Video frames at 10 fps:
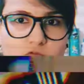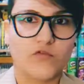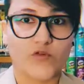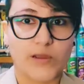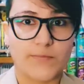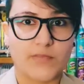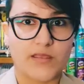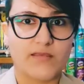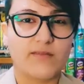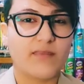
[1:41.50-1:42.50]
Trim
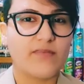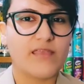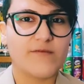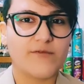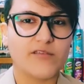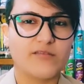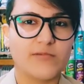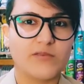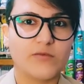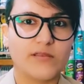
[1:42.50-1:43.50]
is the difference
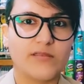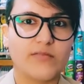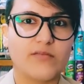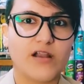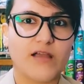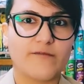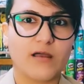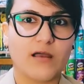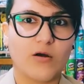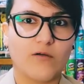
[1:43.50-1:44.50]
between the draft
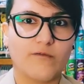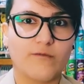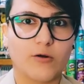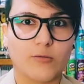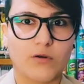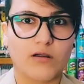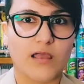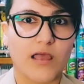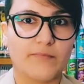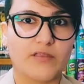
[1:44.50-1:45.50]
of
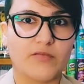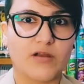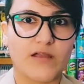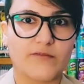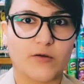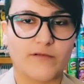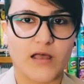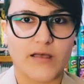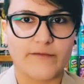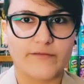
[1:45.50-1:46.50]
forward and the draft of
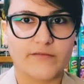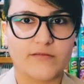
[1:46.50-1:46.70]
aft.